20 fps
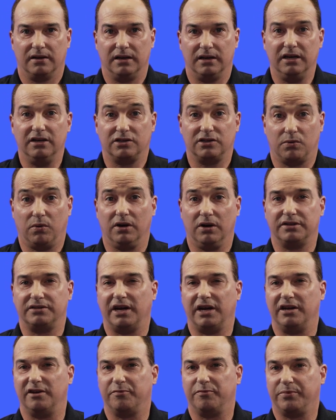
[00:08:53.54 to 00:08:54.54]
These
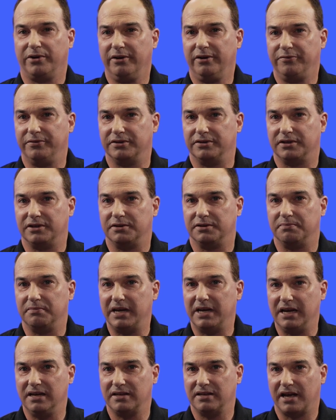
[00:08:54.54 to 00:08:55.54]
qualitative preferences
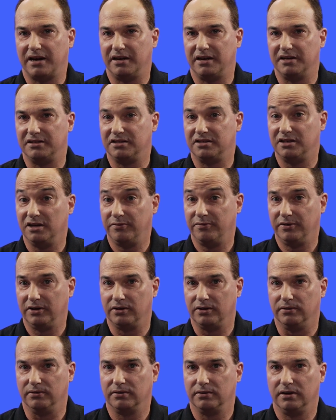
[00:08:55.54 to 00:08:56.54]
mean that it is
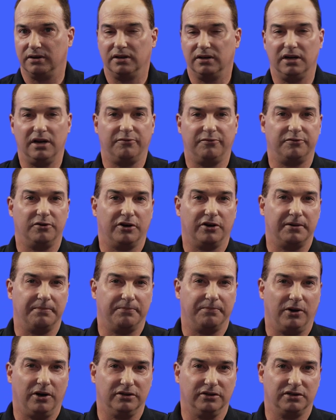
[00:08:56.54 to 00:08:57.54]
difficult, if not
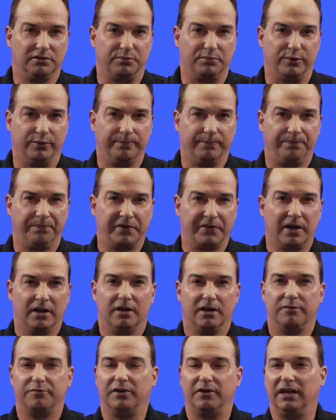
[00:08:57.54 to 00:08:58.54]
impossible,
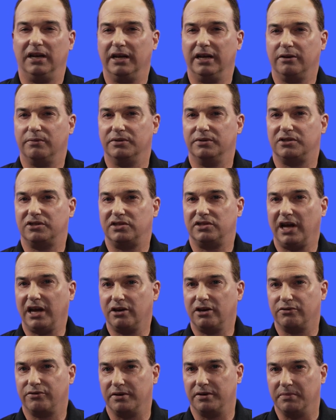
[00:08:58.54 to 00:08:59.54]
for liquid
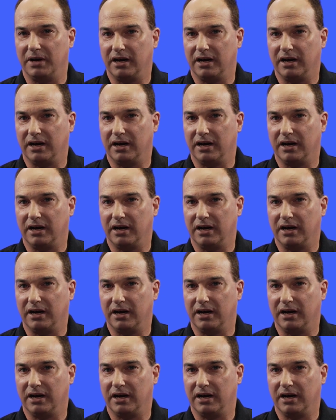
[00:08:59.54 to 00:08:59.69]
secondary